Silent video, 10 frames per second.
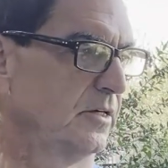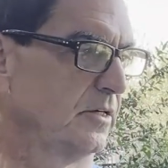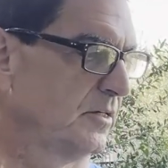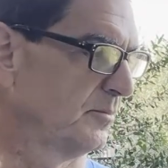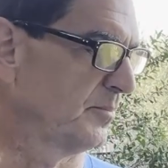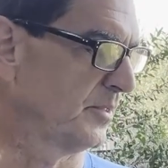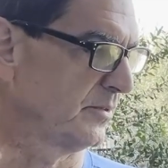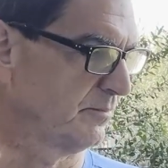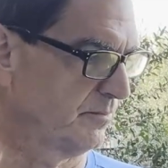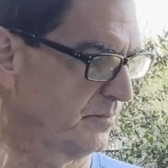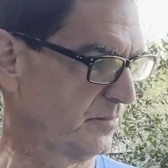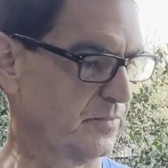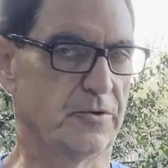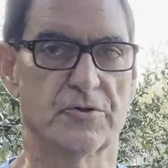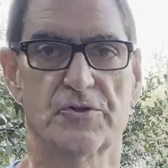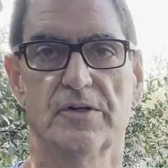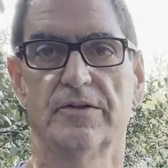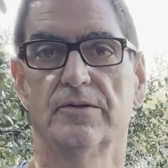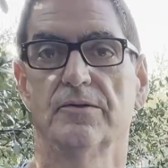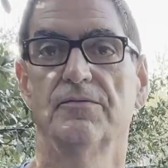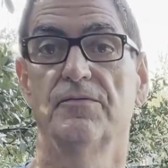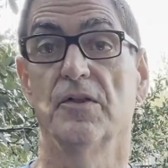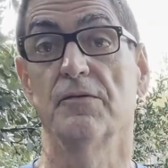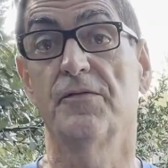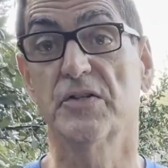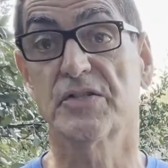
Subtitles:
But there's on the fun